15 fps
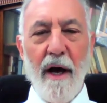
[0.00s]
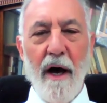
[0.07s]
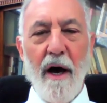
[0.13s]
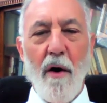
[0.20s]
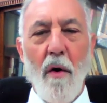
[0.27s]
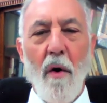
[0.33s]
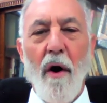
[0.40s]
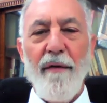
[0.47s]

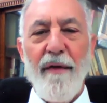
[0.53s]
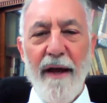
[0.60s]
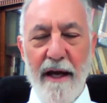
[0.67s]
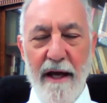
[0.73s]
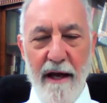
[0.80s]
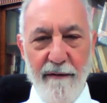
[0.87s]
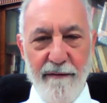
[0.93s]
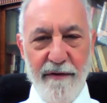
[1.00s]
all the
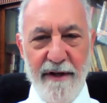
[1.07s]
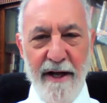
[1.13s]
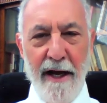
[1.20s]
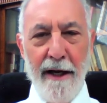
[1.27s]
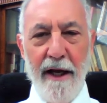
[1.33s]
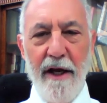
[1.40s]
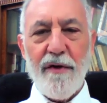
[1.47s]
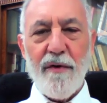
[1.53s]
gifts
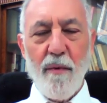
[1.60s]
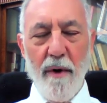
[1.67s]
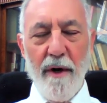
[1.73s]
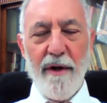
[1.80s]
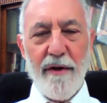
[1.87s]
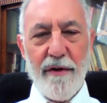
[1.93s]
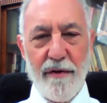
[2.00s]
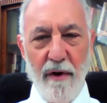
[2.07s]
that each
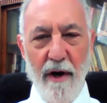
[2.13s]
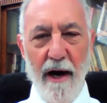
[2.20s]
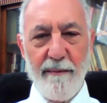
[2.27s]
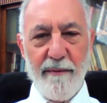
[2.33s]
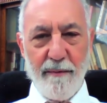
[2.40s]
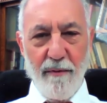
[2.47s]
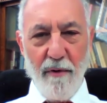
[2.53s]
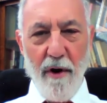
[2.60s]
one of the
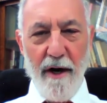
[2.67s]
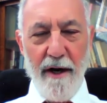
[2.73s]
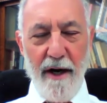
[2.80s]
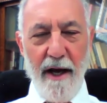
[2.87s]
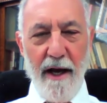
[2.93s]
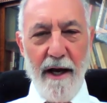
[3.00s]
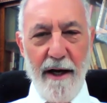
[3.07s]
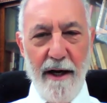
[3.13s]
tribes brought,
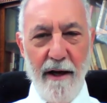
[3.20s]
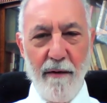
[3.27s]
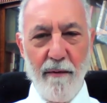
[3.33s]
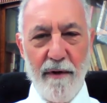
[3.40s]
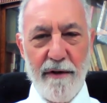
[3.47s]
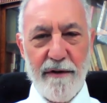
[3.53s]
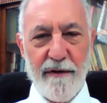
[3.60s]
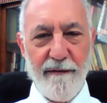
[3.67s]
and it
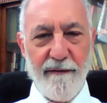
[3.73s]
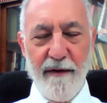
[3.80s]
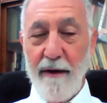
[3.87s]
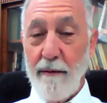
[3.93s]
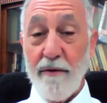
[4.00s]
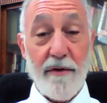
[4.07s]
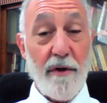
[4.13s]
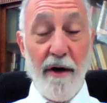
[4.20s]

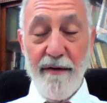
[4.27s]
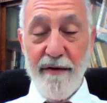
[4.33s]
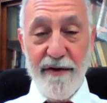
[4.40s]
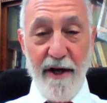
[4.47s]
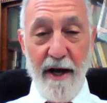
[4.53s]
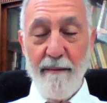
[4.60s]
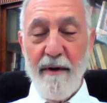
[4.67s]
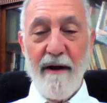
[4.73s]
was all the
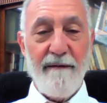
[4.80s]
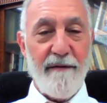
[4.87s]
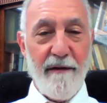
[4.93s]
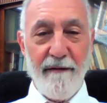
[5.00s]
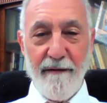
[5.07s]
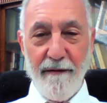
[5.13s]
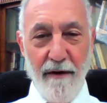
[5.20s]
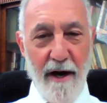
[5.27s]
same gift
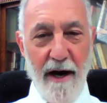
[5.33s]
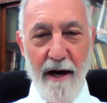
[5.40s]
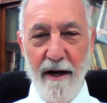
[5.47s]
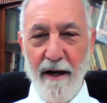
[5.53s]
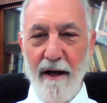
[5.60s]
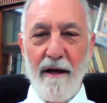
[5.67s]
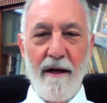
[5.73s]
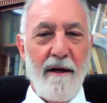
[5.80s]
and variety.